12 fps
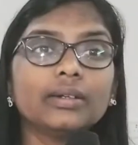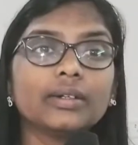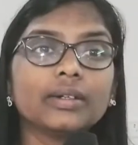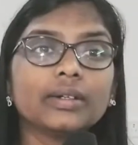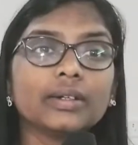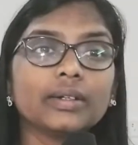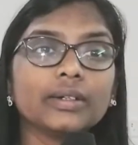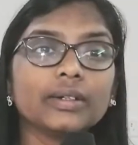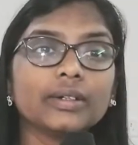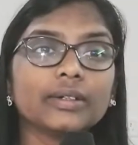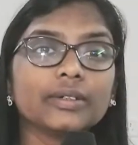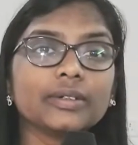
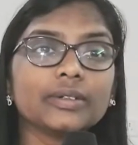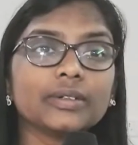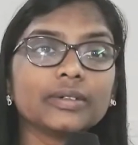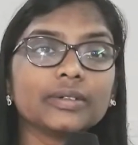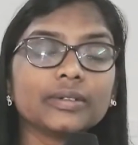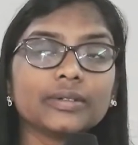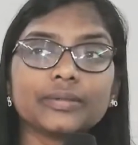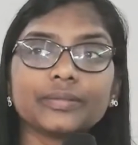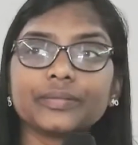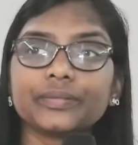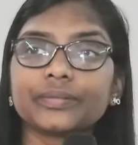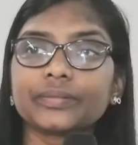
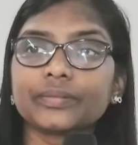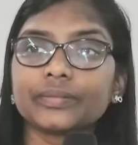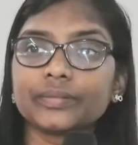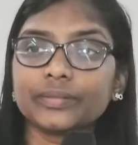(no one is talking)